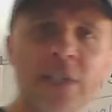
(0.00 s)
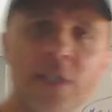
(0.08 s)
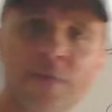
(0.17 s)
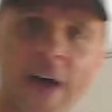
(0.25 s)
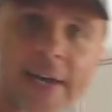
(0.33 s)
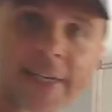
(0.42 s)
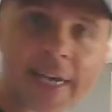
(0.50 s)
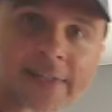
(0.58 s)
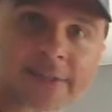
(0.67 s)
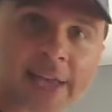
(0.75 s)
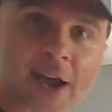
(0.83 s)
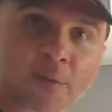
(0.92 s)
I just found it
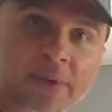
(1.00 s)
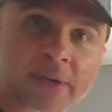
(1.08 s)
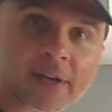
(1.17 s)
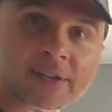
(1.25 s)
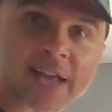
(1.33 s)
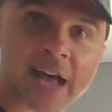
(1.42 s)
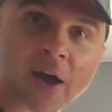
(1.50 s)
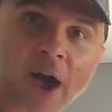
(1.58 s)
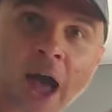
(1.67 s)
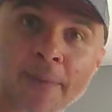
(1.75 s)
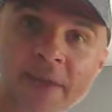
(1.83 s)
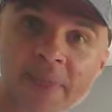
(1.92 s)
on sale because
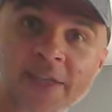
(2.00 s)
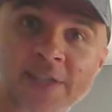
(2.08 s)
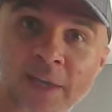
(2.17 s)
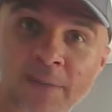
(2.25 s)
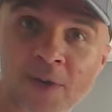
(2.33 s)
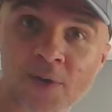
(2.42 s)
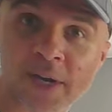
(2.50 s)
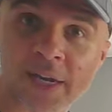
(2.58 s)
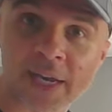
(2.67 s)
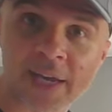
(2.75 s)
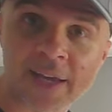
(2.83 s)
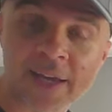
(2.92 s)
I'm in this
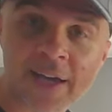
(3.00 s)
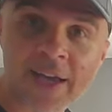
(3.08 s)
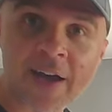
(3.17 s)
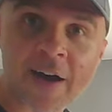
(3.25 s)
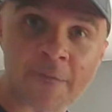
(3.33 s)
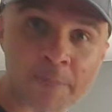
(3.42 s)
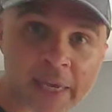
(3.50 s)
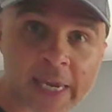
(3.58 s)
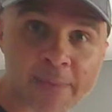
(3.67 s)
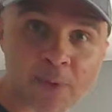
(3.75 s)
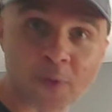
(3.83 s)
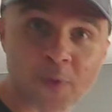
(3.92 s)
community of
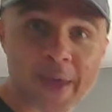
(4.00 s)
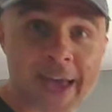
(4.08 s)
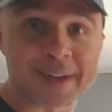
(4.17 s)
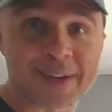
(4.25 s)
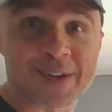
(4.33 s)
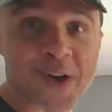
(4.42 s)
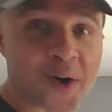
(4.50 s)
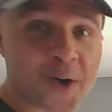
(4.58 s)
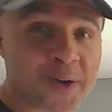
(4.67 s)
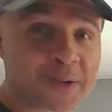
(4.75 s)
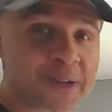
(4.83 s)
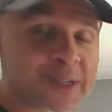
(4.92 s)
people that
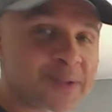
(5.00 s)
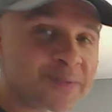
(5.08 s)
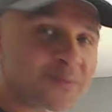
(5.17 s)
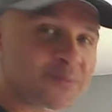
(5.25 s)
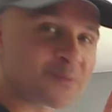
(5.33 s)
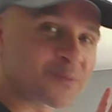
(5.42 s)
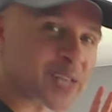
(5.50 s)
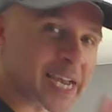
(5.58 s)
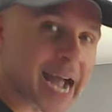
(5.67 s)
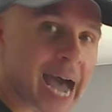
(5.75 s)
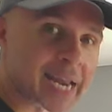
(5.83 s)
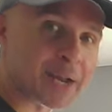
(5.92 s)
are
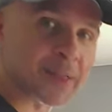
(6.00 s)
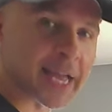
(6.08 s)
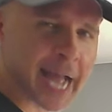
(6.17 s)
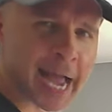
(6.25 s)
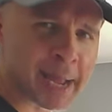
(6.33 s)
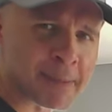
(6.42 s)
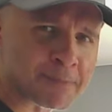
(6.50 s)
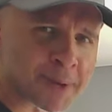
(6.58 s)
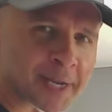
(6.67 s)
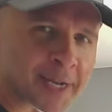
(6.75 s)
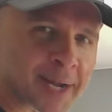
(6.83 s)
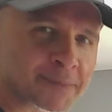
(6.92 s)
psychotic like I am
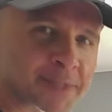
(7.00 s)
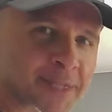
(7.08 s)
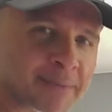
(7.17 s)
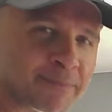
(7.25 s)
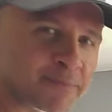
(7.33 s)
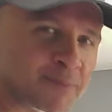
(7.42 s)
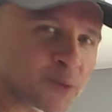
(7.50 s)
when it comes to